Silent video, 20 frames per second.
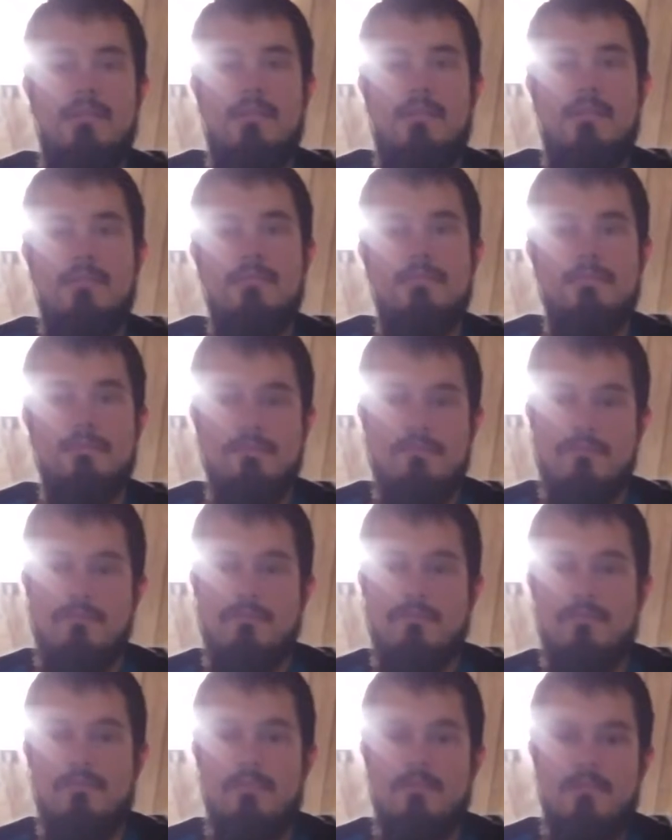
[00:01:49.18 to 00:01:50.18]
their own
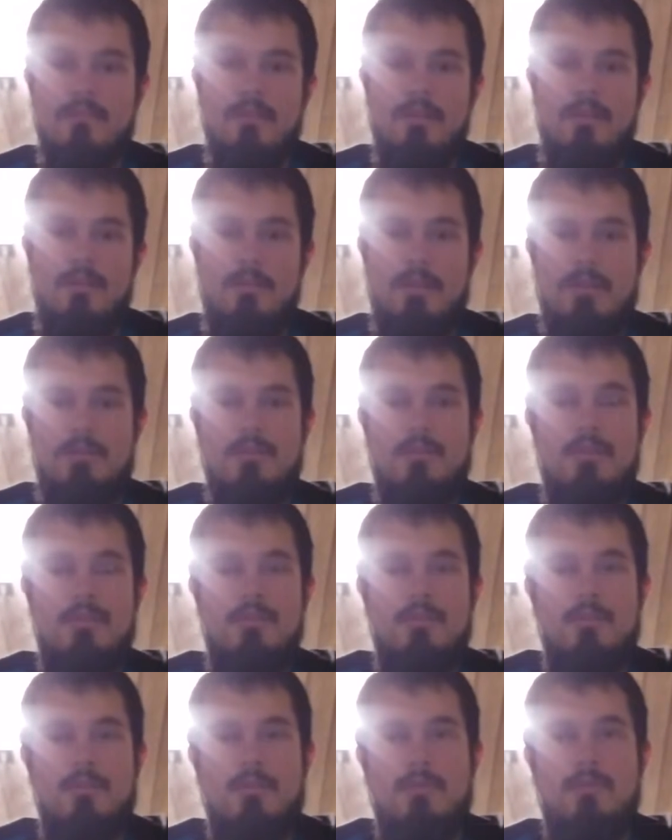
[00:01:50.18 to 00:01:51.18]
special set
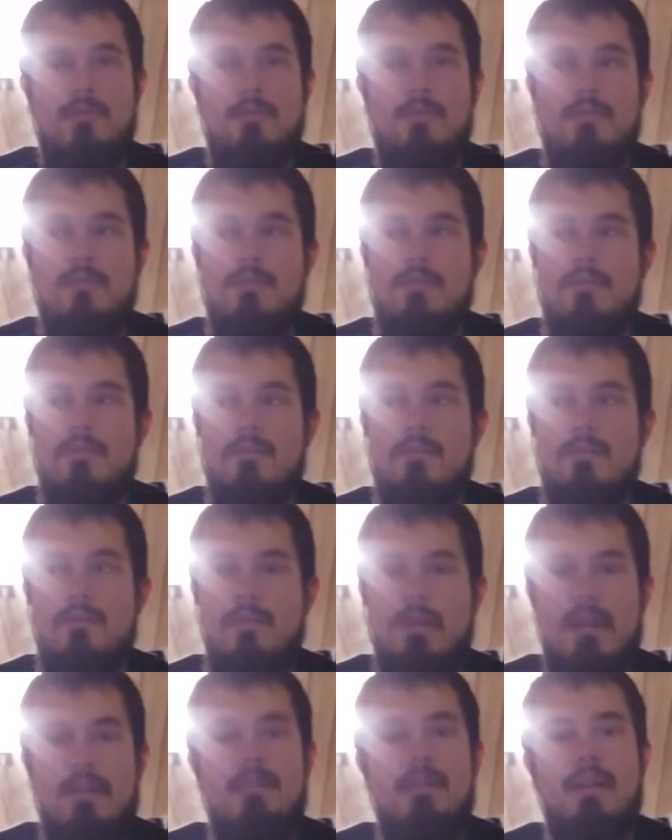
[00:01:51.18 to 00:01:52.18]
of tools
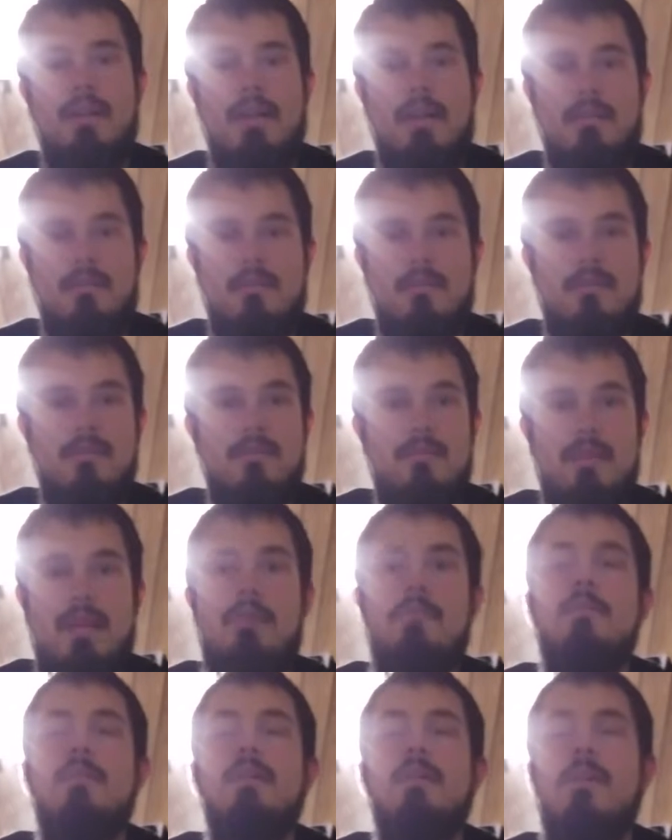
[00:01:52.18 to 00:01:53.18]
you have to do the
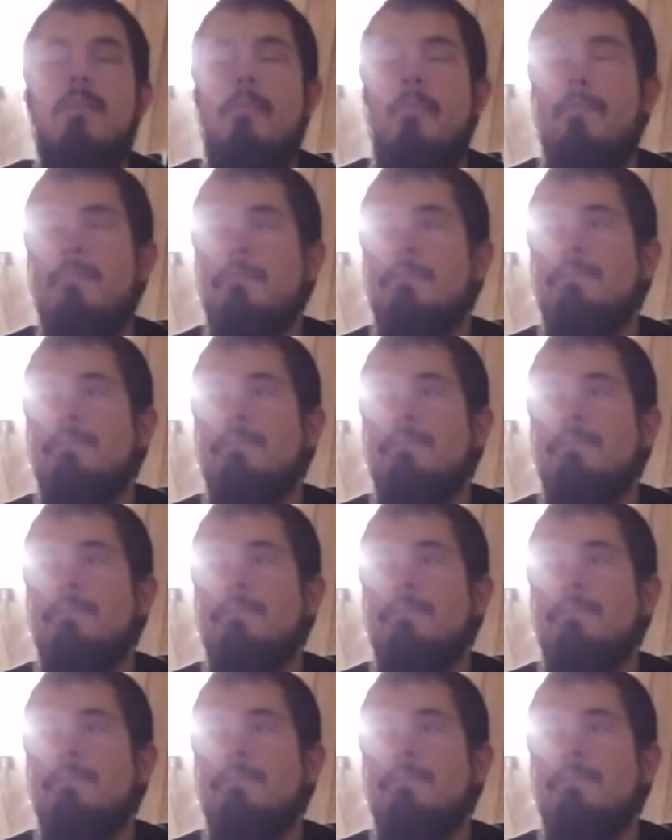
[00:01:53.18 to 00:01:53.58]
timing belt.